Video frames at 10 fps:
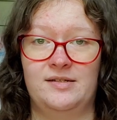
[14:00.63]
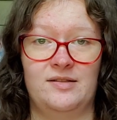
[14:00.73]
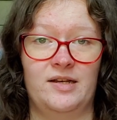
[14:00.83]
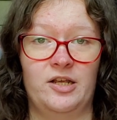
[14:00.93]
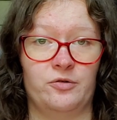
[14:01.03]
to
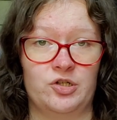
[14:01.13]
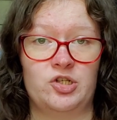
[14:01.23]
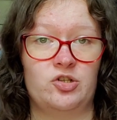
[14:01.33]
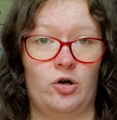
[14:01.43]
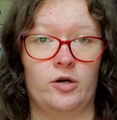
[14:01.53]
the
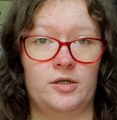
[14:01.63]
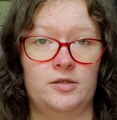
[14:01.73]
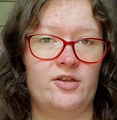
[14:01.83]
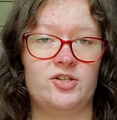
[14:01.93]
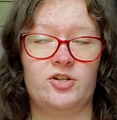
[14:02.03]
nearest star.
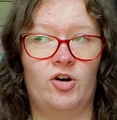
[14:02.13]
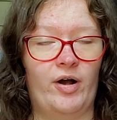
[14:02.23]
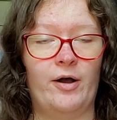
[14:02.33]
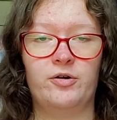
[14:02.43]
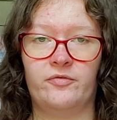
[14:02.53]
This
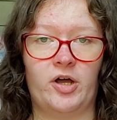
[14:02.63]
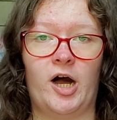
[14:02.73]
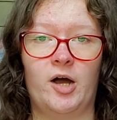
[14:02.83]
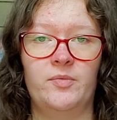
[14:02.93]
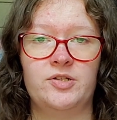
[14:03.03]
cloud of
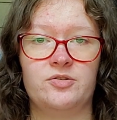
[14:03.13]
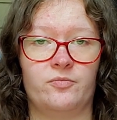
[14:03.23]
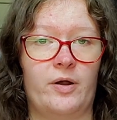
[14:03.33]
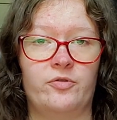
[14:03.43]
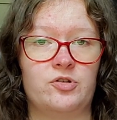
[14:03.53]
comets
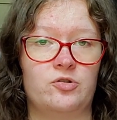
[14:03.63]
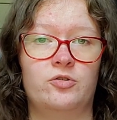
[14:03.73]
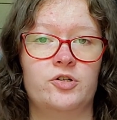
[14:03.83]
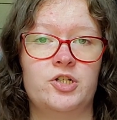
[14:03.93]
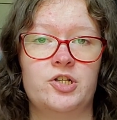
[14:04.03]
around the
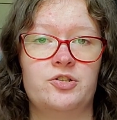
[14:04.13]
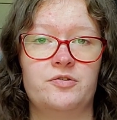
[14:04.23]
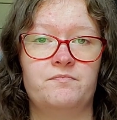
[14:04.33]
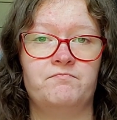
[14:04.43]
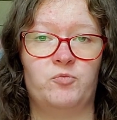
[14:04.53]
solar
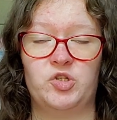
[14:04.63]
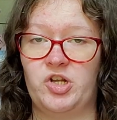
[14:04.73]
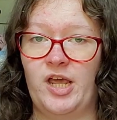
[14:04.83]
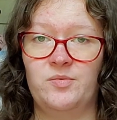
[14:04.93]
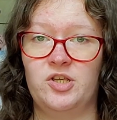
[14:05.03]
system was
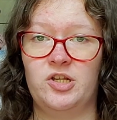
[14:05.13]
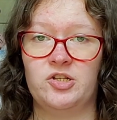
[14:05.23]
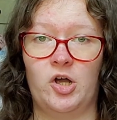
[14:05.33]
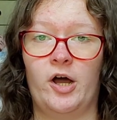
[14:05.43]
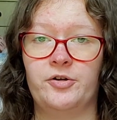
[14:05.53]
named in
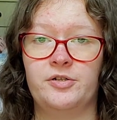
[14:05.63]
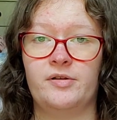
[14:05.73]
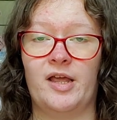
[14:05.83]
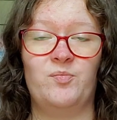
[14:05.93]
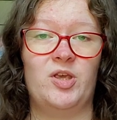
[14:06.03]
his honor
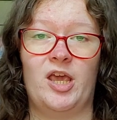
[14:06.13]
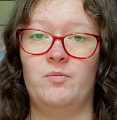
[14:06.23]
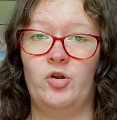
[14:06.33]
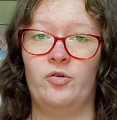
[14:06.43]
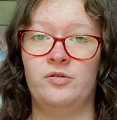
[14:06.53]
and
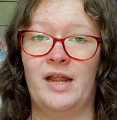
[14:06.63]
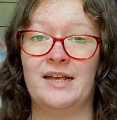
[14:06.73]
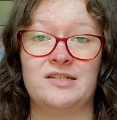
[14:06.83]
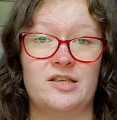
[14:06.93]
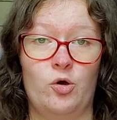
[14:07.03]
became known
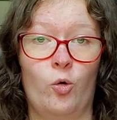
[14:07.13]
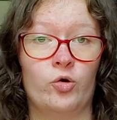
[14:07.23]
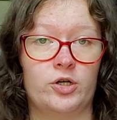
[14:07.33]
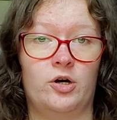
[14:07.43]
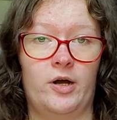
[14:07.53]
as the
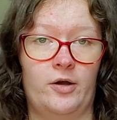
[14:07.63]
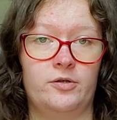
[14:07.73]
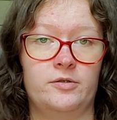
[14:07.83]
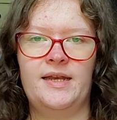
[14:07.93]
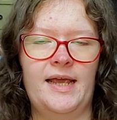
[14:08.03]
Oort
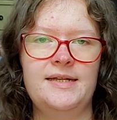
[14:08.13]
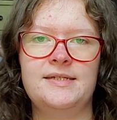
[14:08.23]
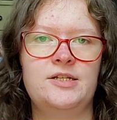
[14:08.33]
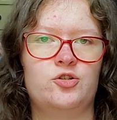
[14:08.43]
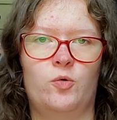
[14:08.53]
cloud. In
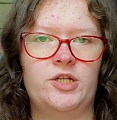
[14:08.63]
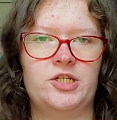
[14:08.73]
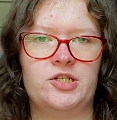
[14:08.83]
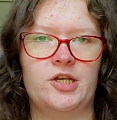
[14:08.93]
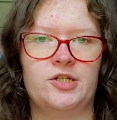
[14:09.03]

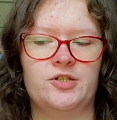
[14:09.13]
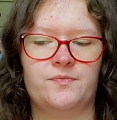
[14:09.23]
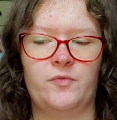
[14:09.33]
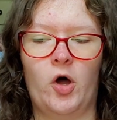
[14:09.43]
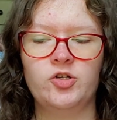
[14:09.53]
1826,
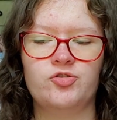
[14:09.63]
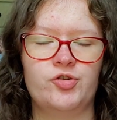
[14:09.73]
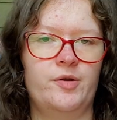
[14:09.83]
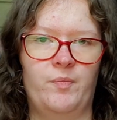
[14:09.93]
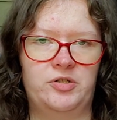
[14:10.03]

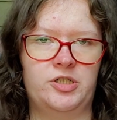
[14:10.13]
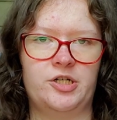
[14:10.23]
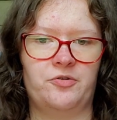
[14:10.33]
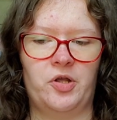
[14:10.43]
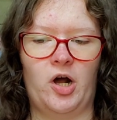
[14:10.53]
Austrian
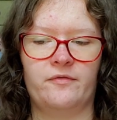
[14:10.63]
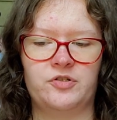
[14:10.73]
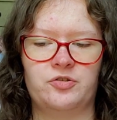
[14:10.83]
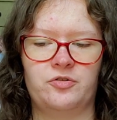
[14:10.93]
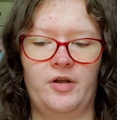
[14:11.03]
military
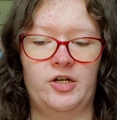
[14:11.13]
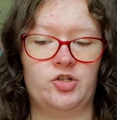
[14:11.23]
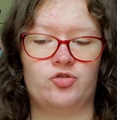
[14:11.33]
officer and